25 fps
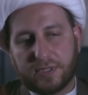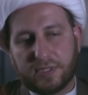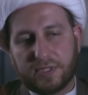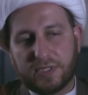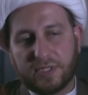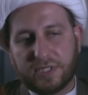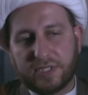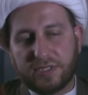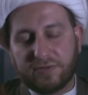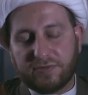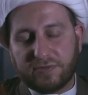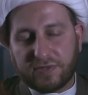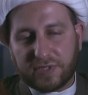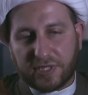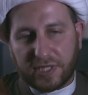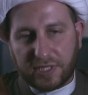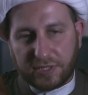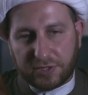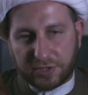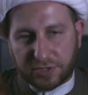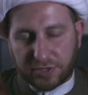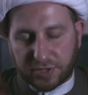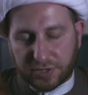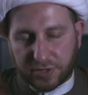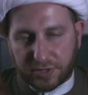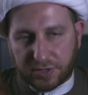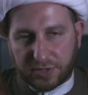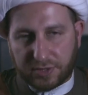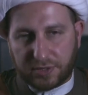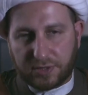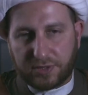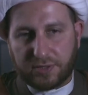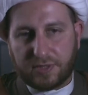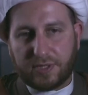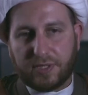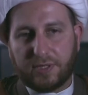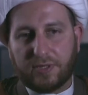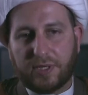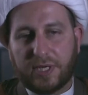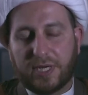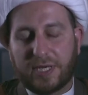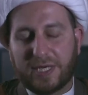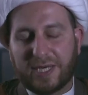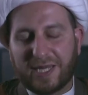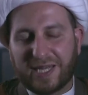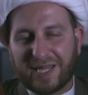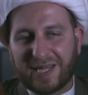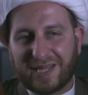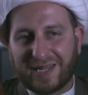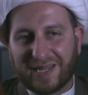deviation and
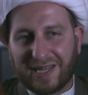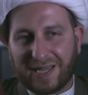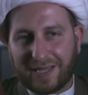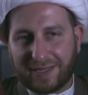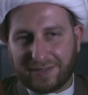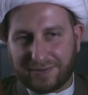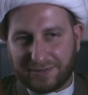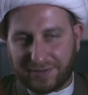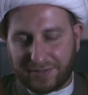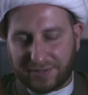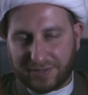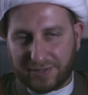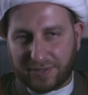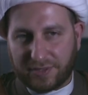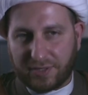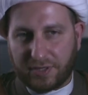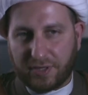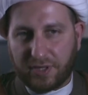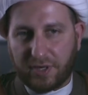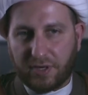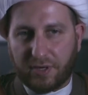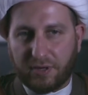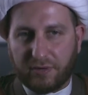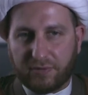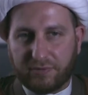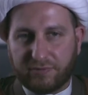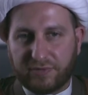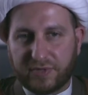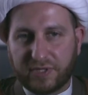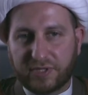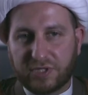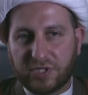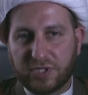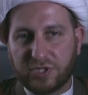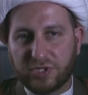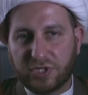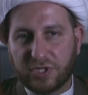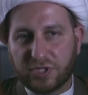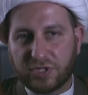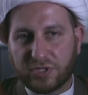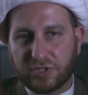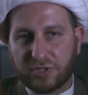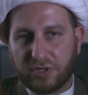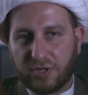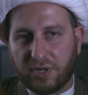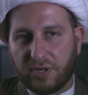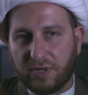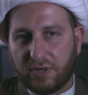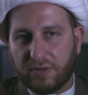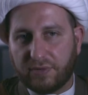neglect of the teachings
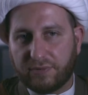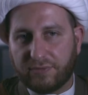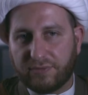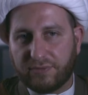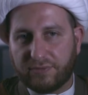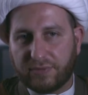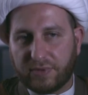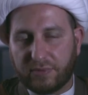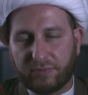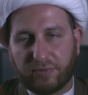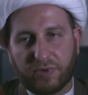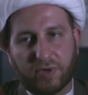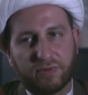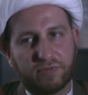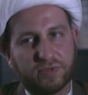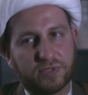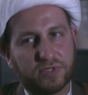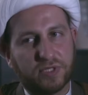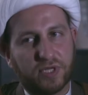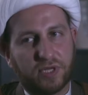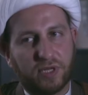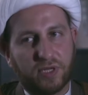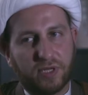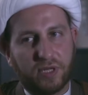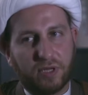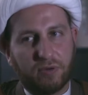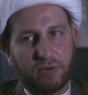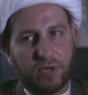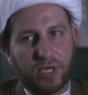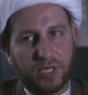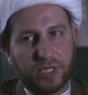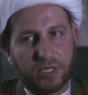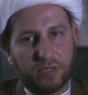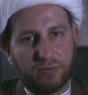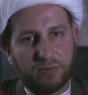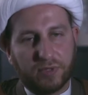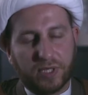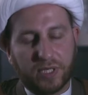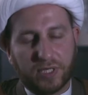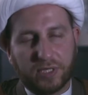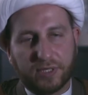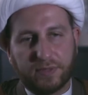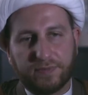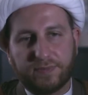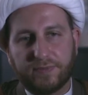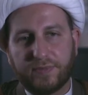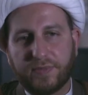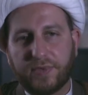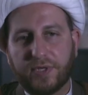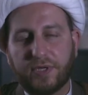of the Prophet sallallahu alaihi wasallam.
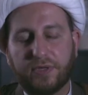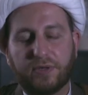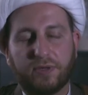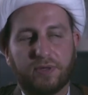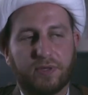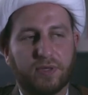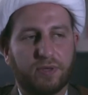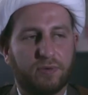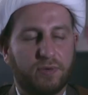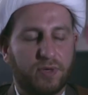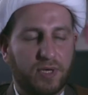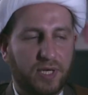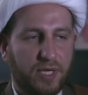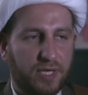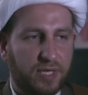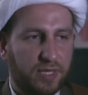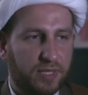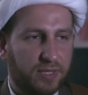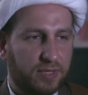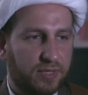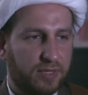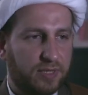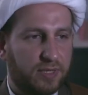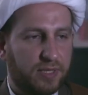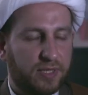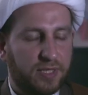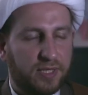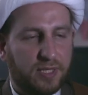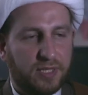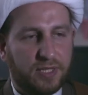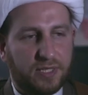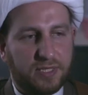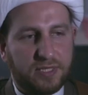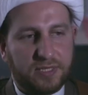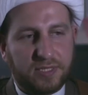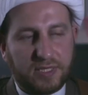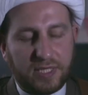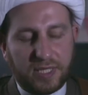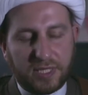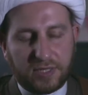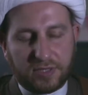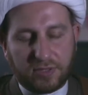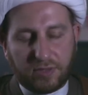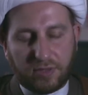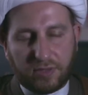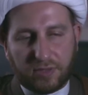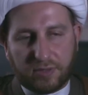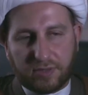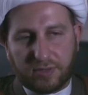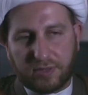The Quran states
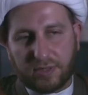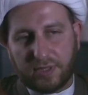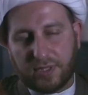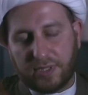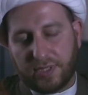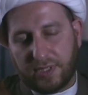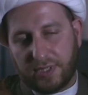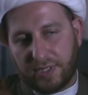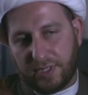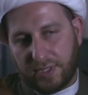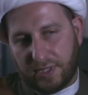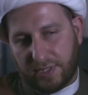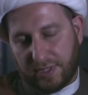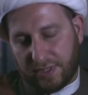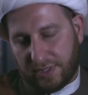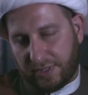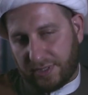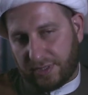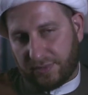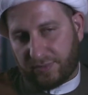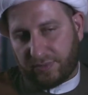on the